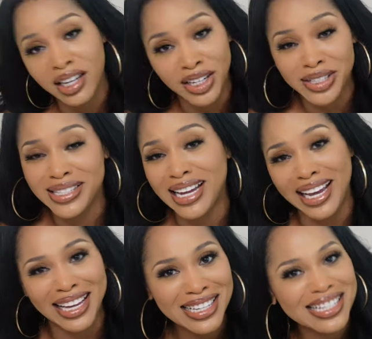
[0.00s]

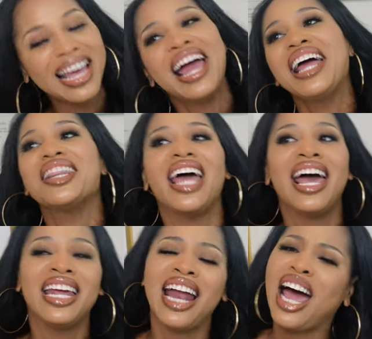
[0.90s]
understand that,
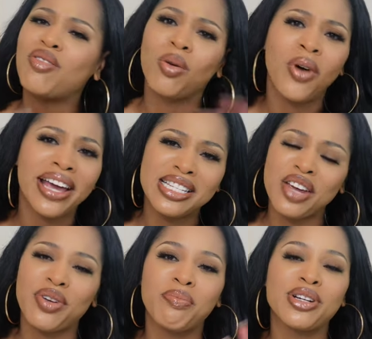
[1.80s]
and I have a way
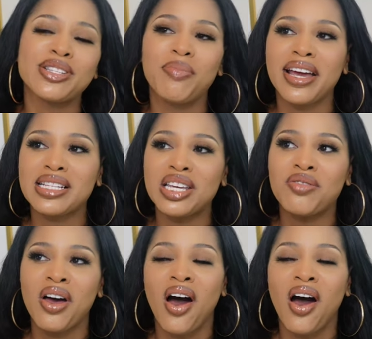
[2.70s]
different perspective